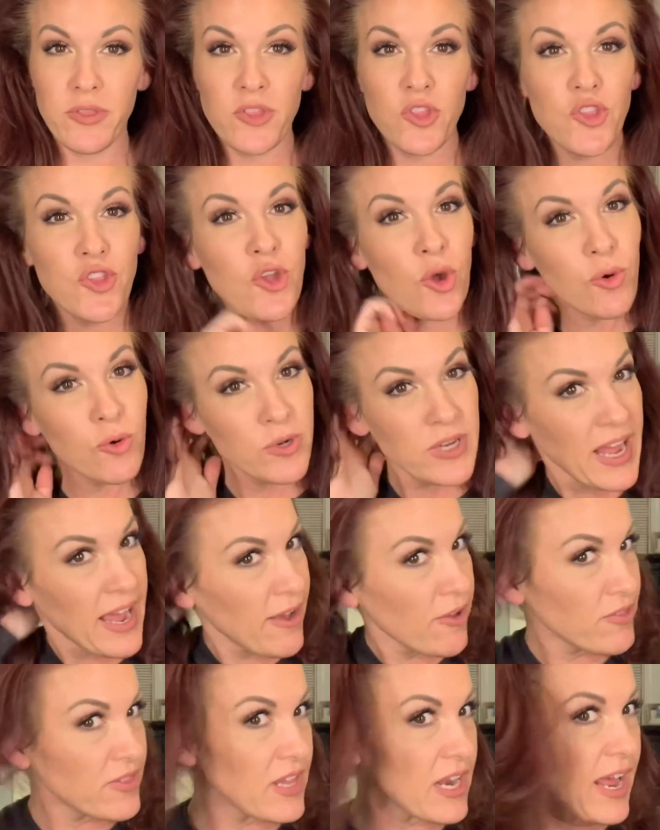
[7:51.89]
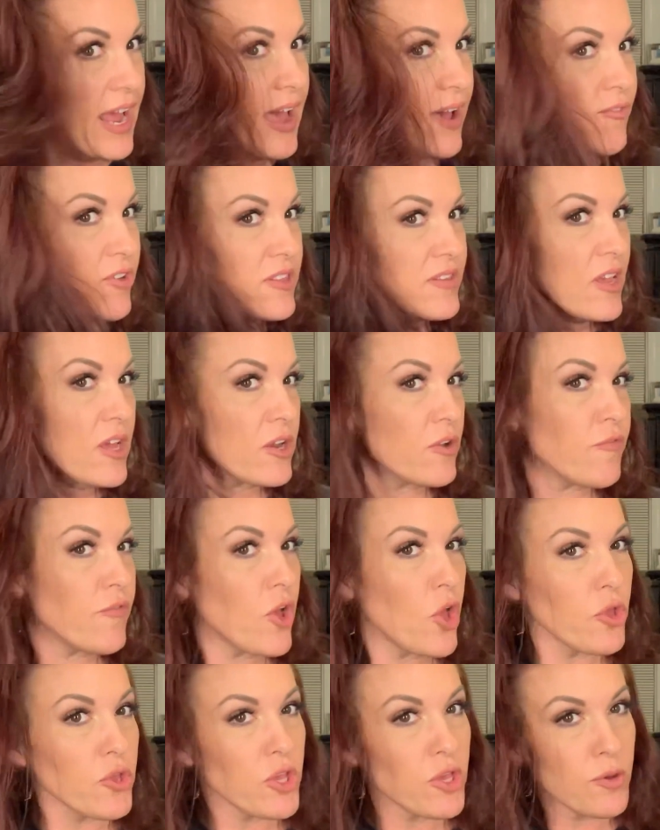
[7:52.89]
No doubt that I have a ton of
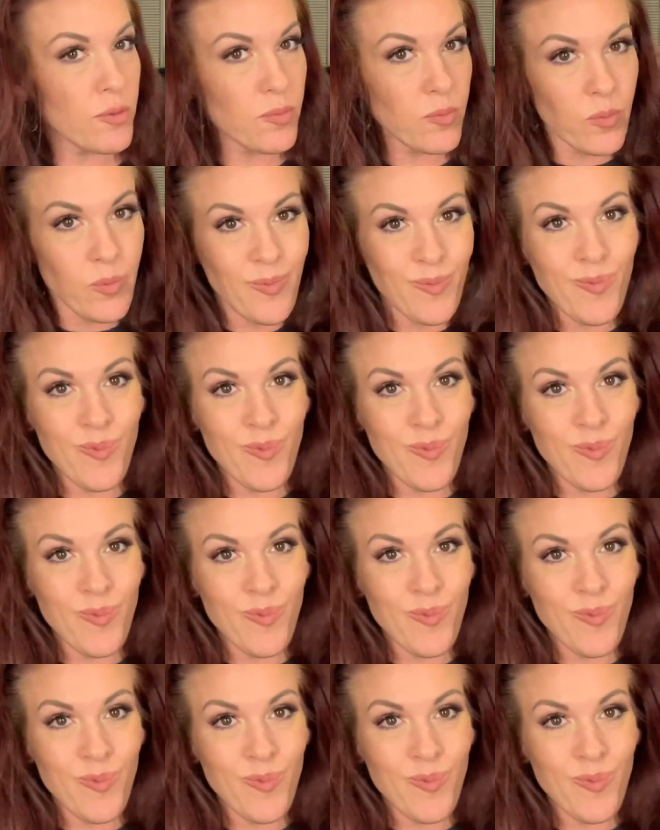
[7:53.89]
volume.